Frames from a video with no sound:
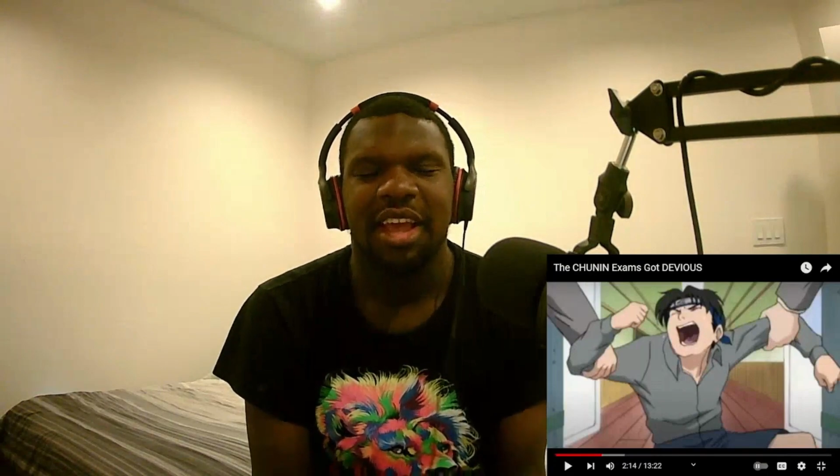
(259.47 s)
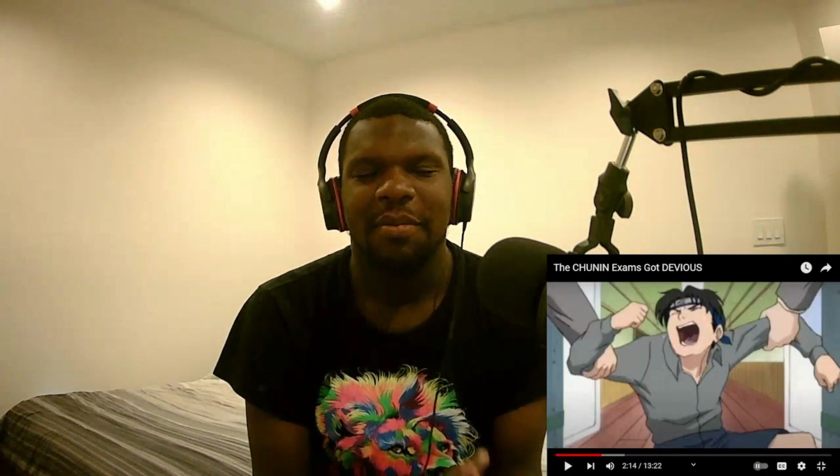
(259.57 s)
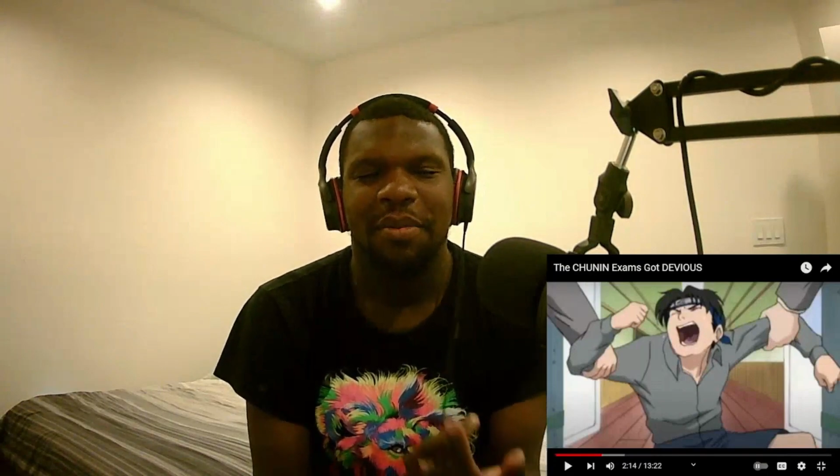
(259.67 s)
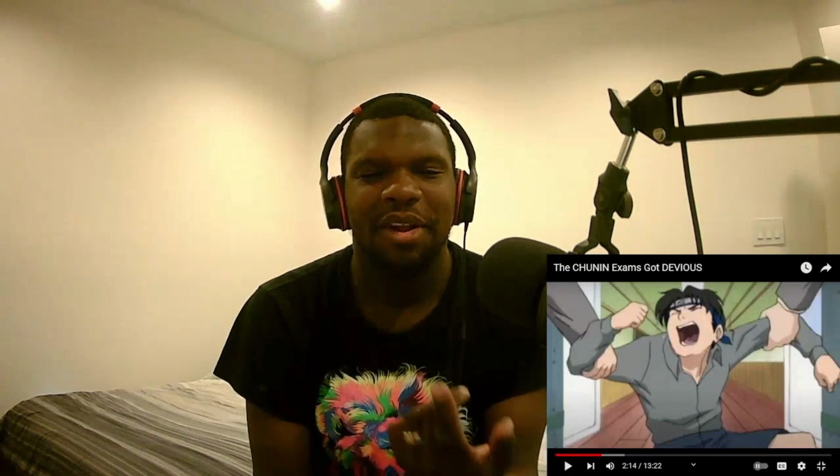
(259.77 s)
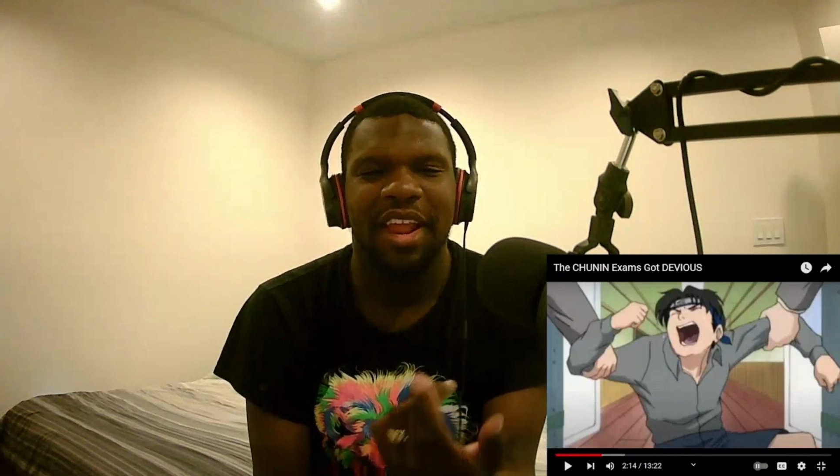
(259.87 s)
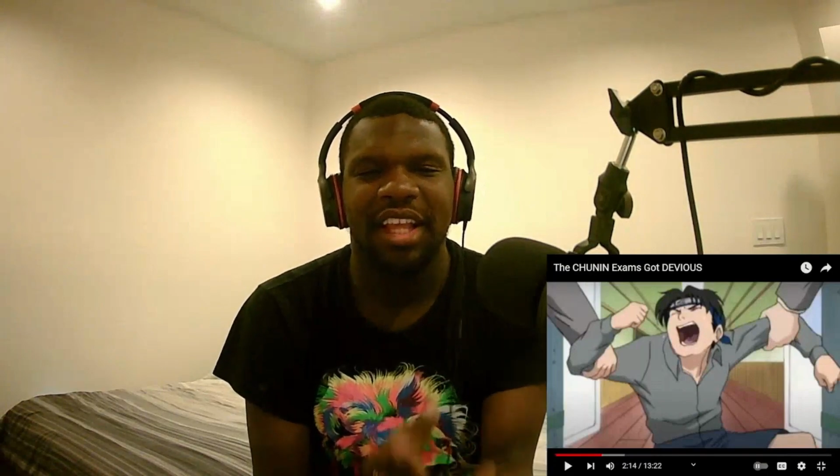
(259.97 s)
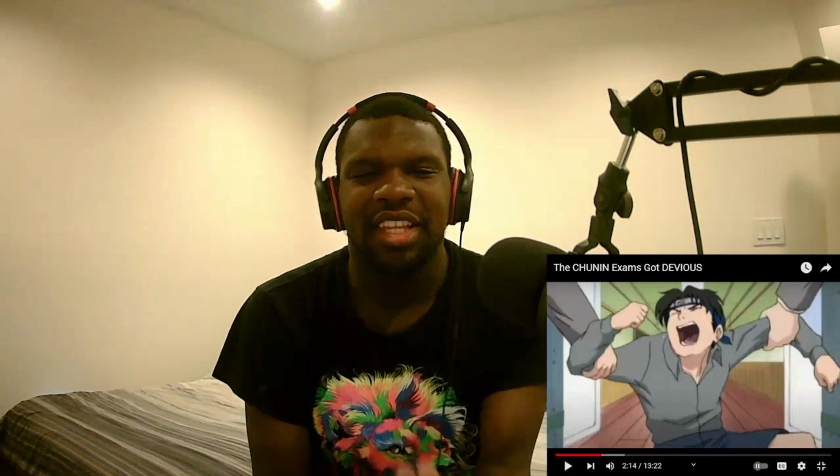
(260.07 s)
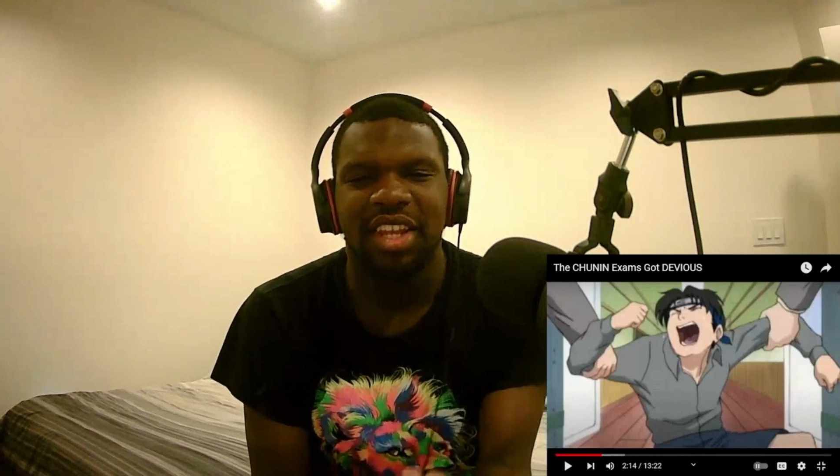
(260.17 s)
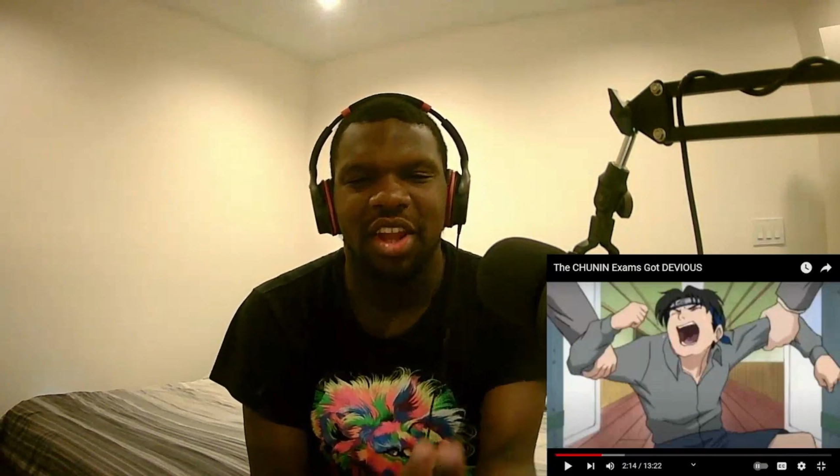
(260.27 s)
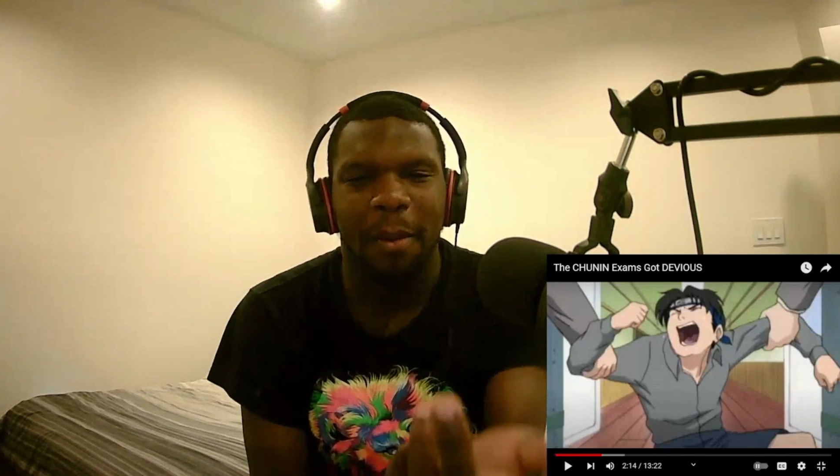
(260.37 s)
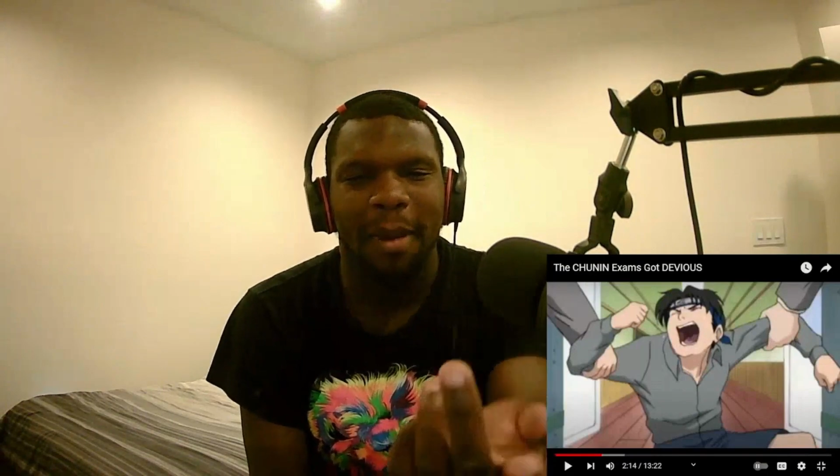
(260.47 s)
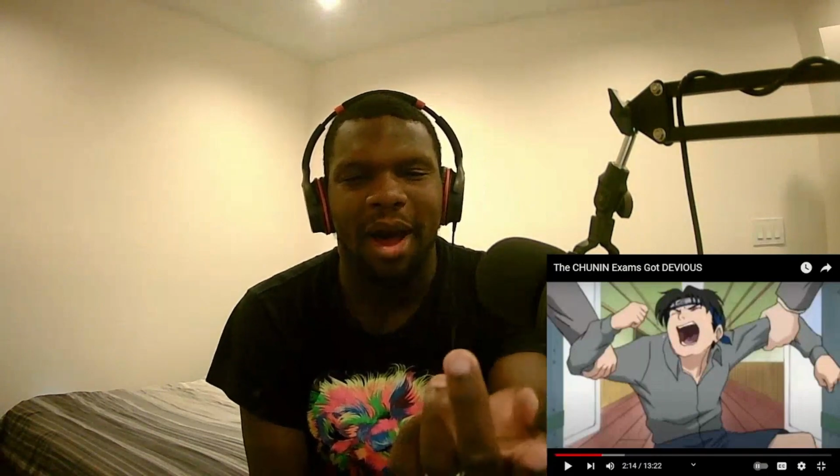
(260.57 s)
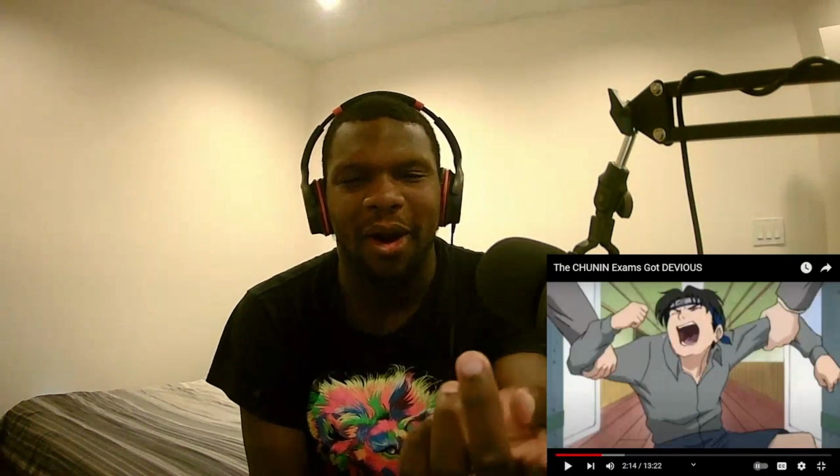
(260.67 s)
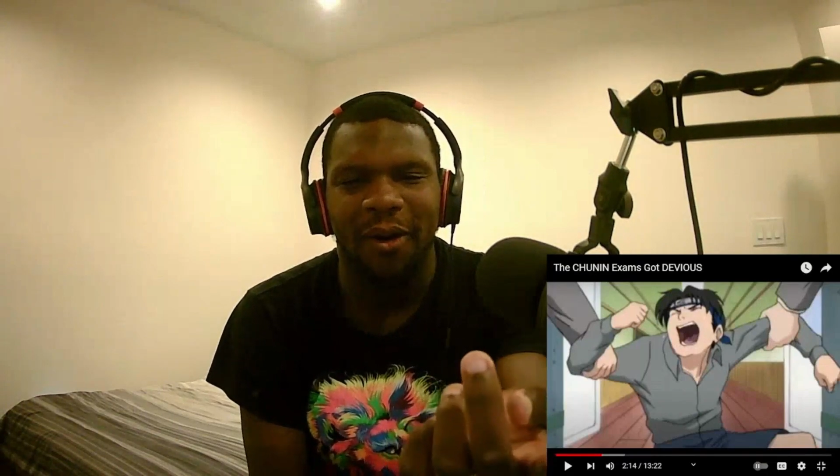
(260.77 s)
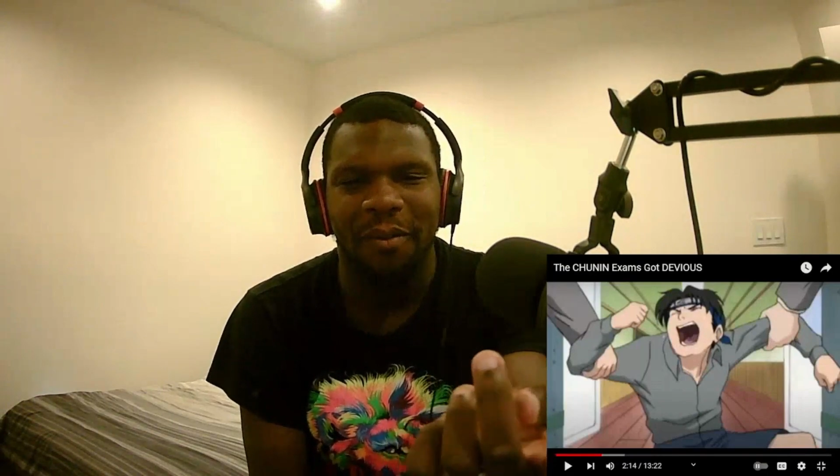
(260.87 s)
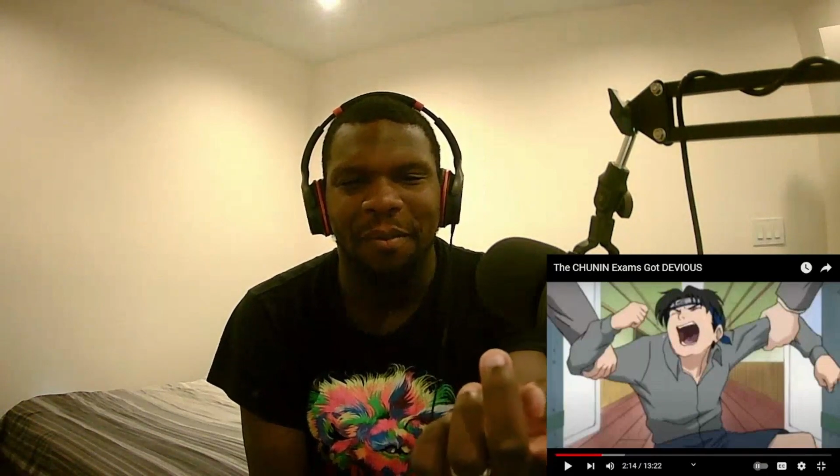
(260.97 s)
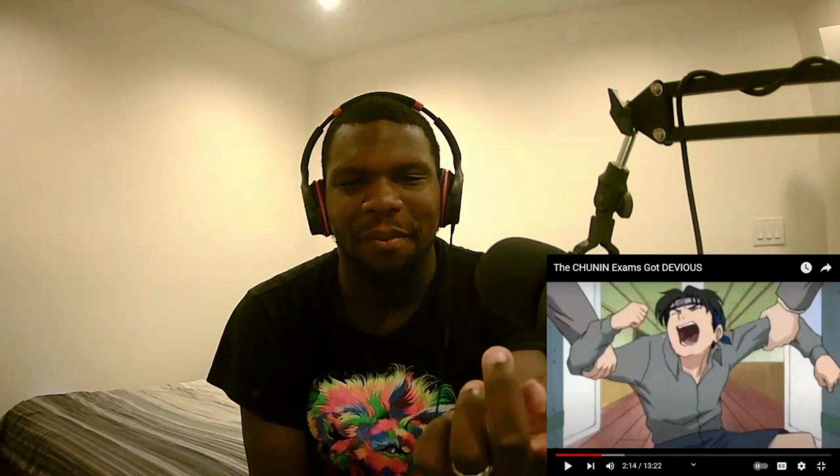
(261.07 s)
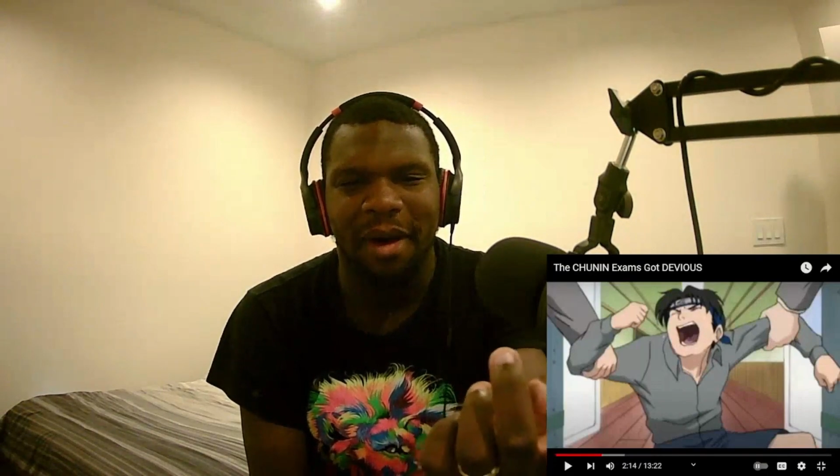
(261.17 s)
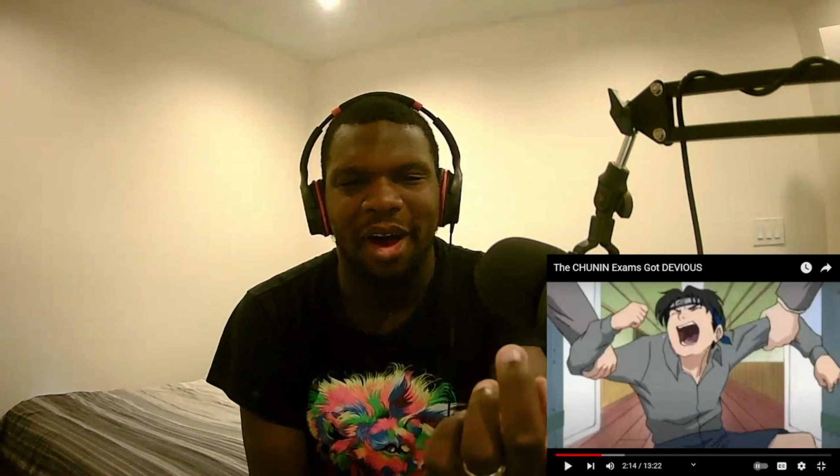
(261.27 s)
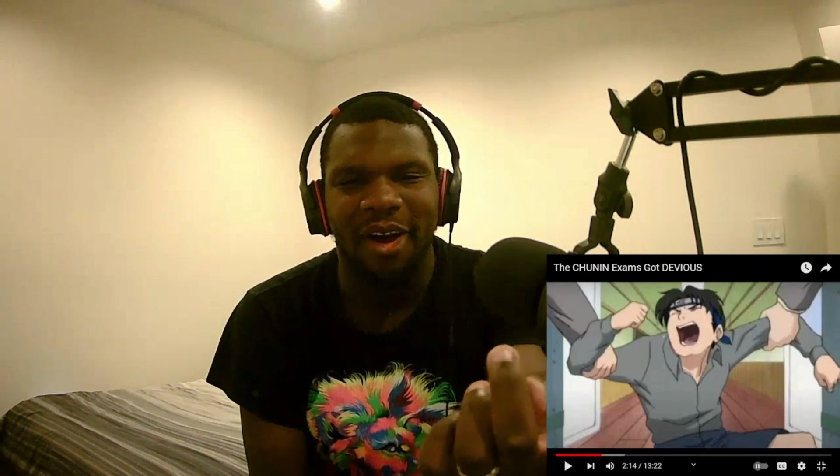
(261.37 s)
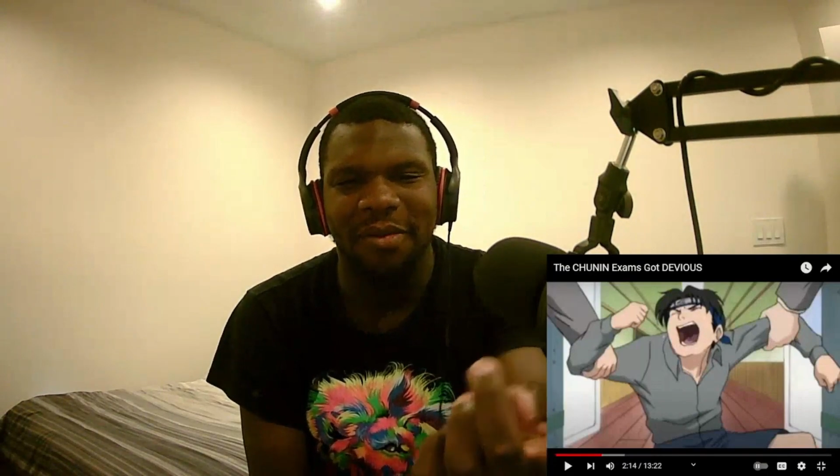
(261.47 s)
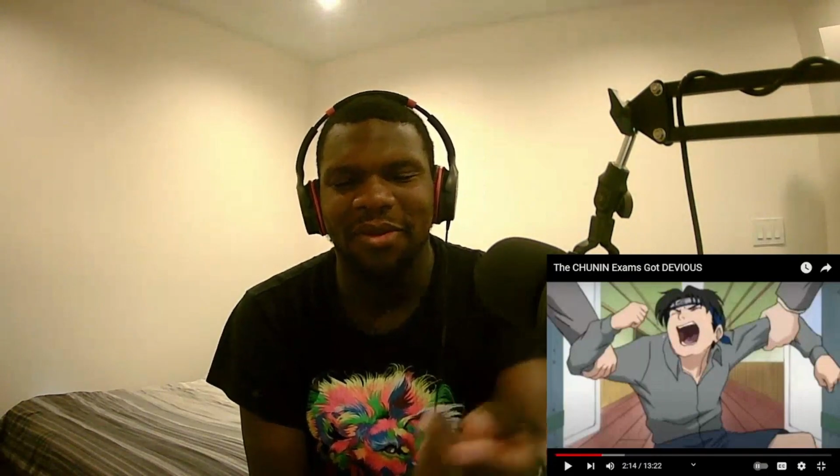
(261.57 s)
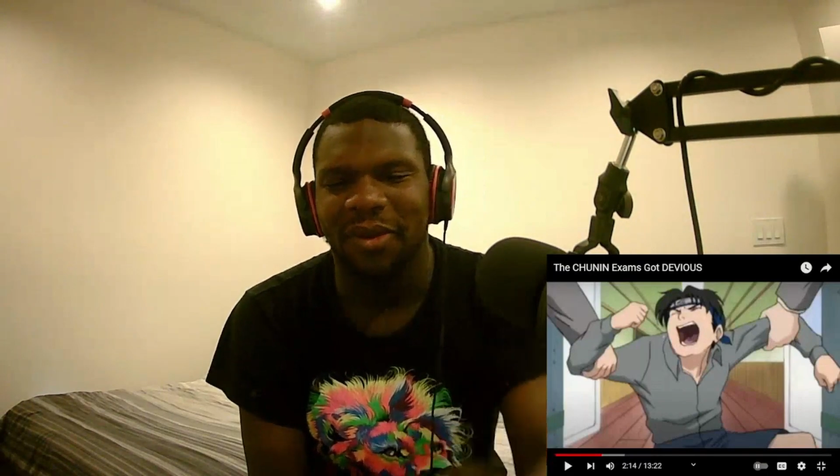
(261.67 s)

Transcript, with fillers: but Nick, you know, my my homie